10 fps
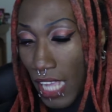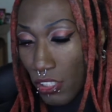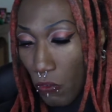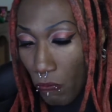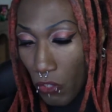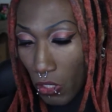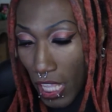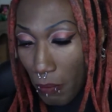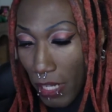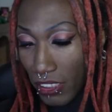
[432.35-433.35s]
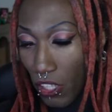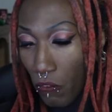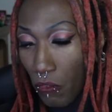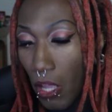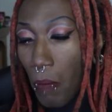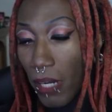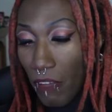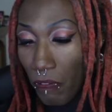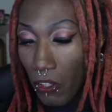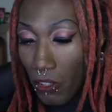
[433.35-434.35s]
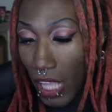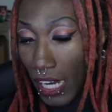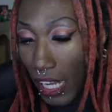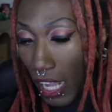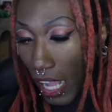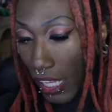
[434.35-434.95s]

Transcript: I don't feel like myself, but I feel like